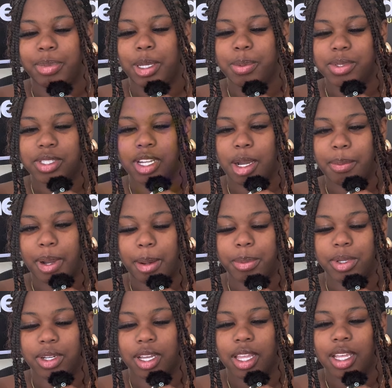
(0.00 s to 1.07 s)
people saw my
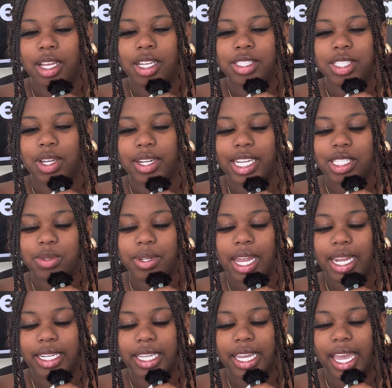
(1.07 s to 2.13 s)
book. So that's what
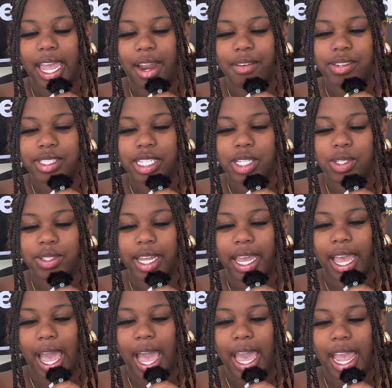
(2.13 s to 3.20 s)
I did every single
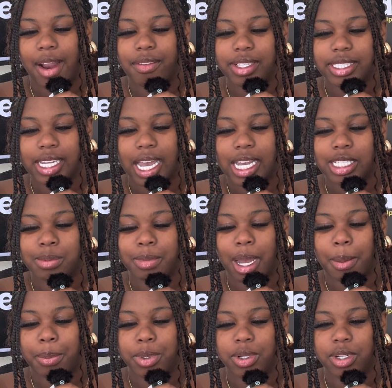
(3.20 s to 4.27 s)
day. I advertised my
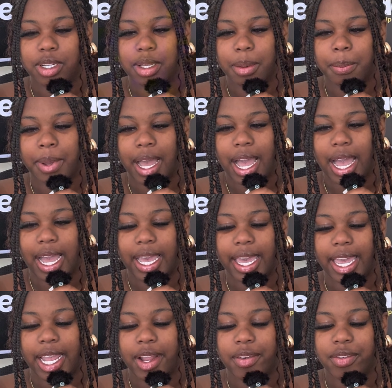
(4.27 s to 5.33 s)
book behind
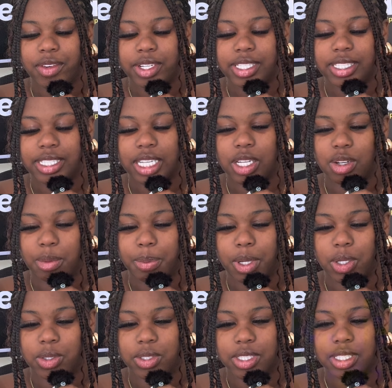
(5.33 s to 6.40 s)
every single
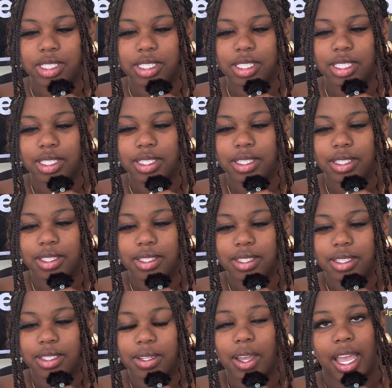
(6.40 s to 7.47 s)
post.
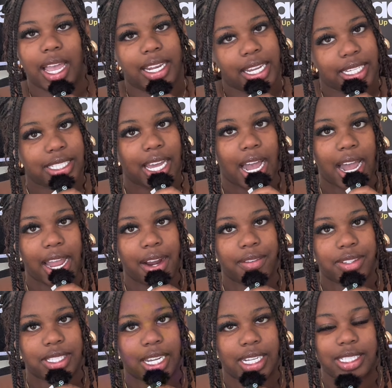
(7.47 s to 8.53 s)
And that's how I
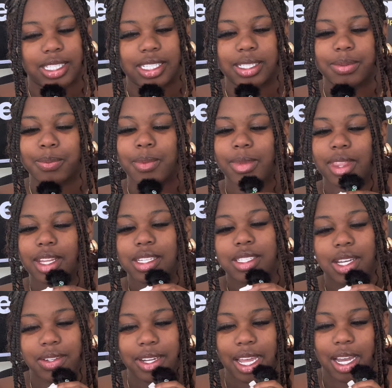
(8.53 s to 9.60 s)
advertised it.
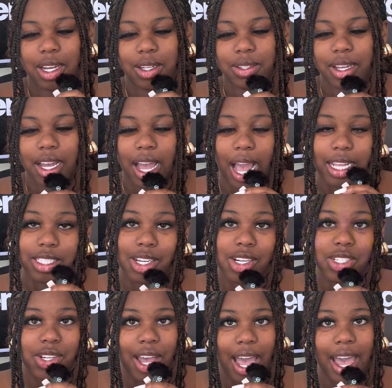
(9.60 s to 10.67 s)
So now, I
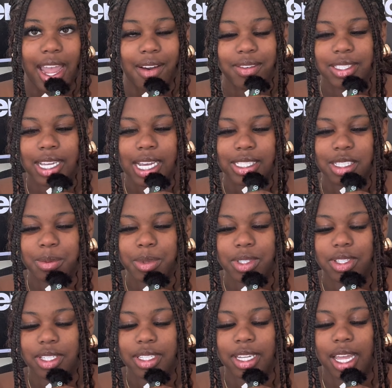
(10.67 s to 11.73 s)
told you how I advertised the
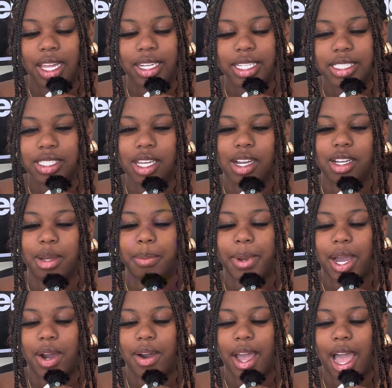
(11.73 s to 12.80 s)
book. Now let's talk
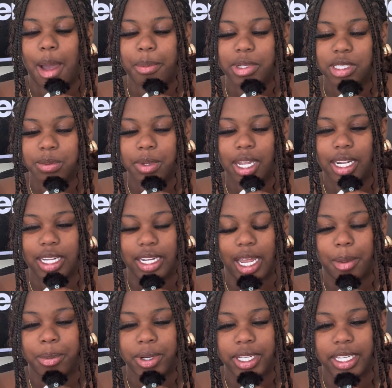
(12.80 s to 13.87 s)
about how much money did
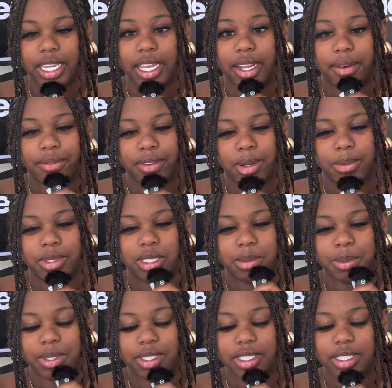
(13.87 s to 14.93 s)
I bring in from this
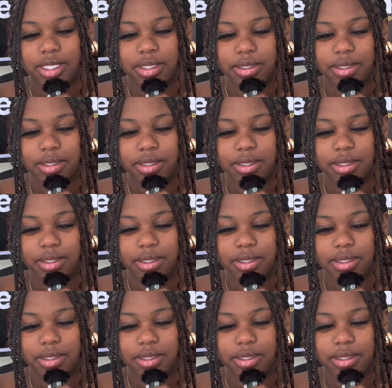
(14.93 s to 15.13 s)
book.